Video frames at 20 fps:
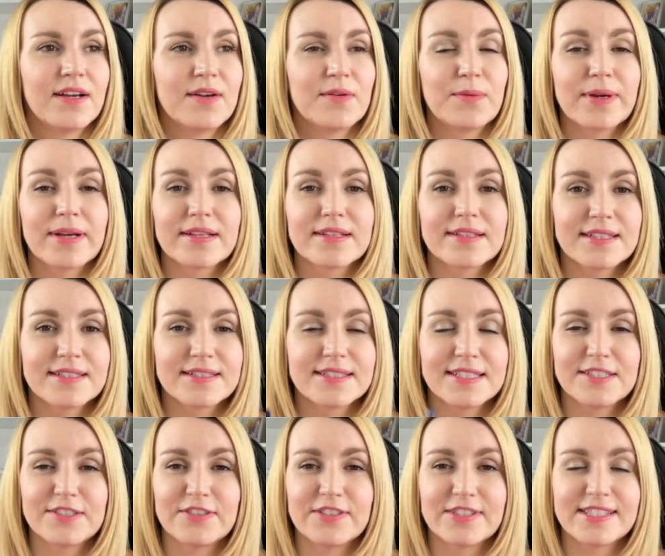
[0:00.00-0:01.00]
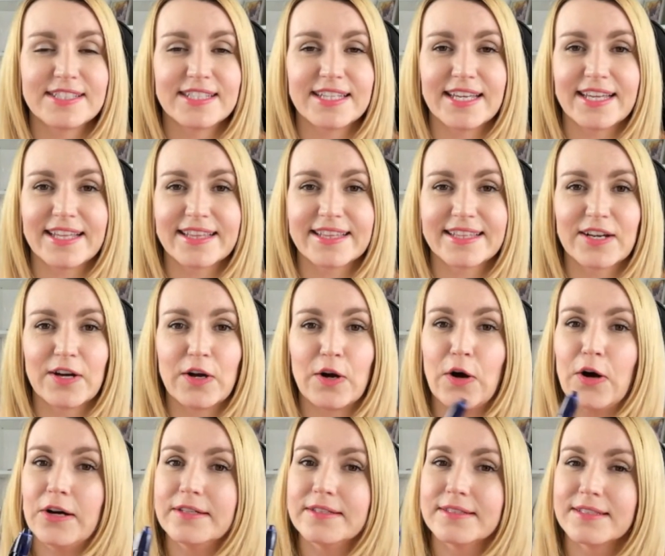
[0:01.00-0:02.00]
Well, that's interesting.
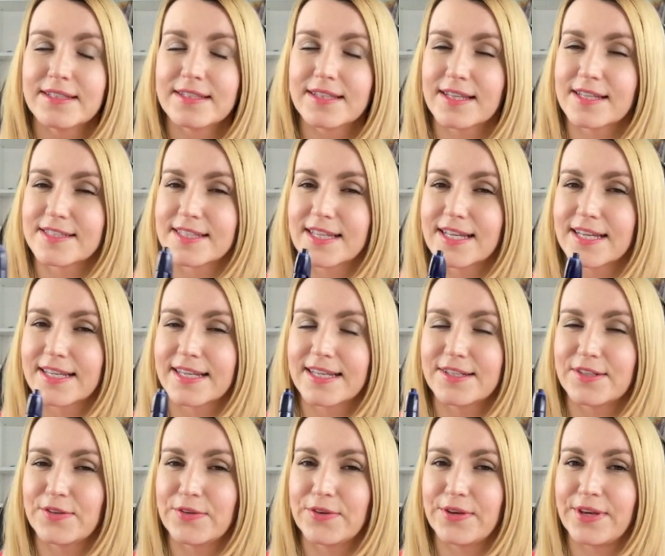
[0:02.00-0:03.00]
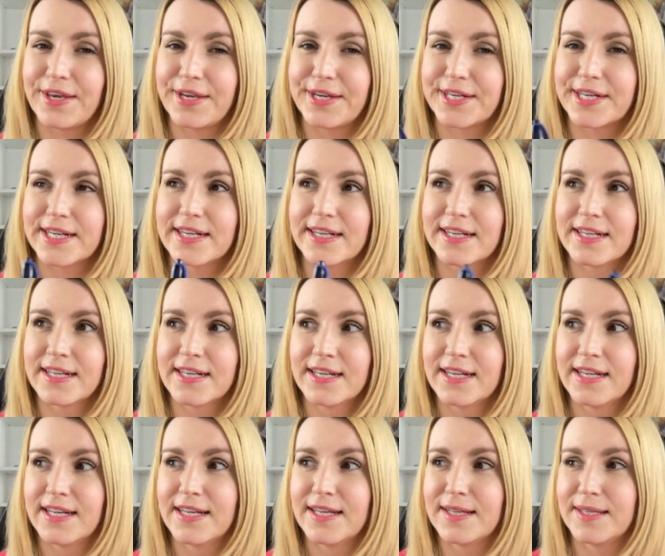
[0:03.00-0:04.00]
Only things like that you hear,
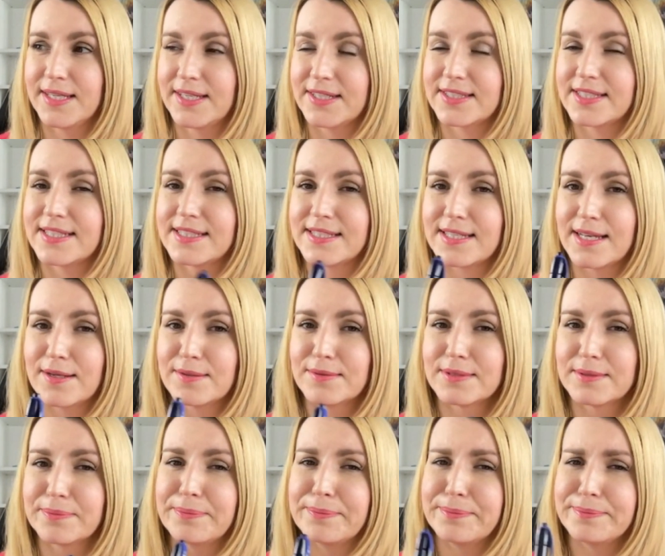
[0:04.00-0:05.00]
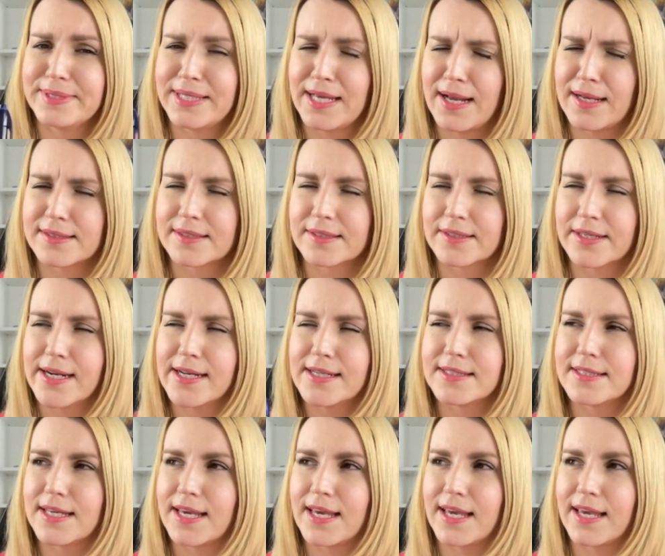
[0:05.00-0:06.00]
because it sounds tad
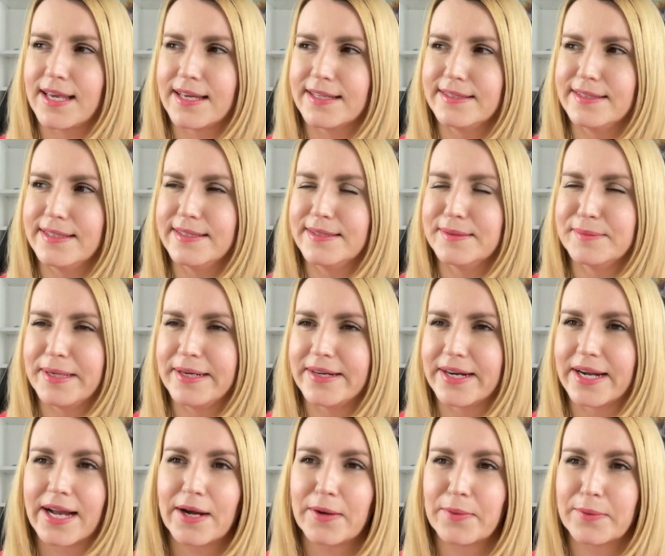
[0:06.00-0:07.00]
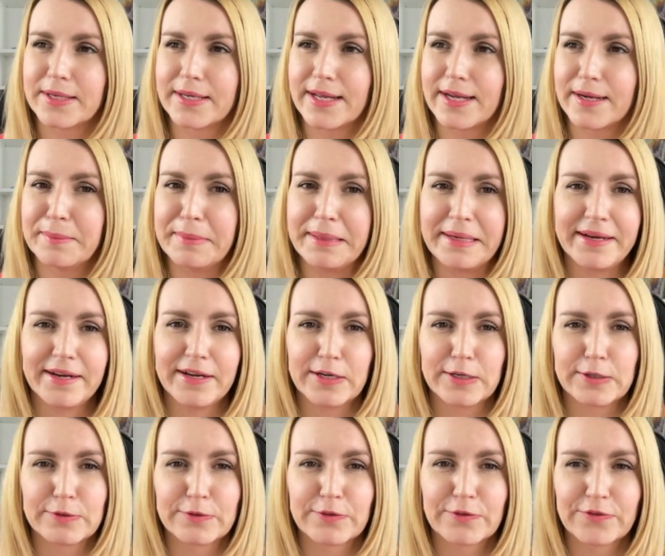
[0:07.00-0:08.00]
crazy in America when they are marrying
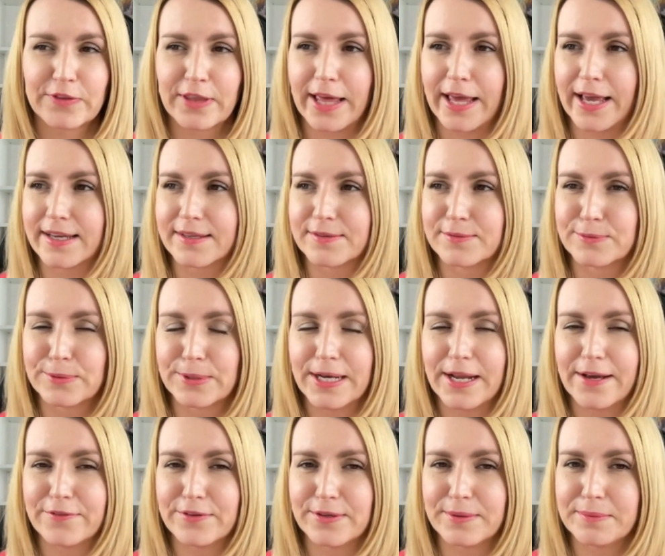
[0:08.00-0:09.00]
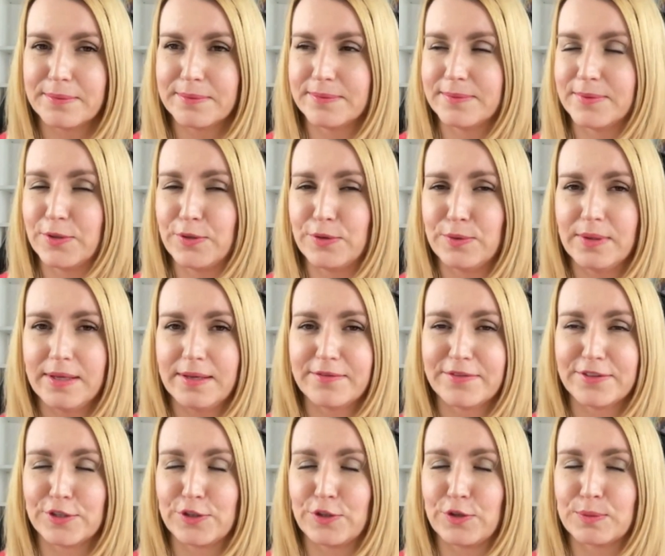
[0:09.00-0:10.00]
off, like, whatever,
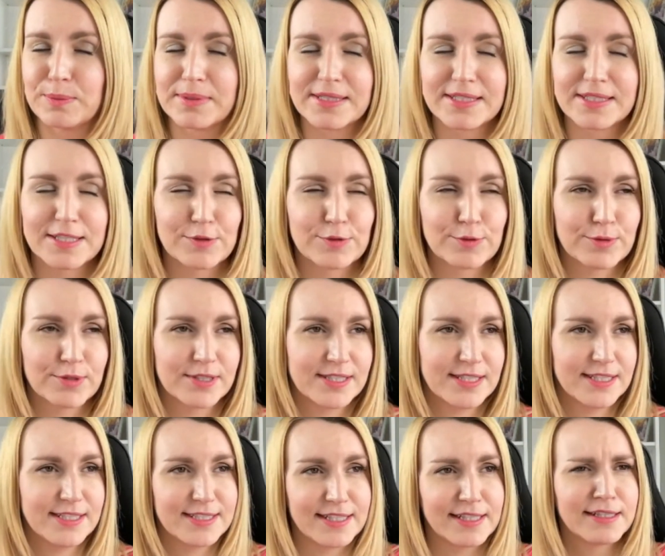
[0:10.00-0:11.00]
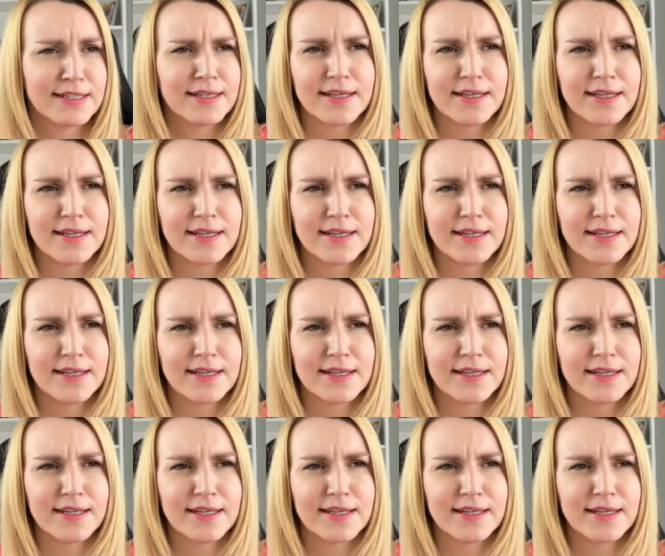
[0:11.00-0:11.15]
even humans and horses and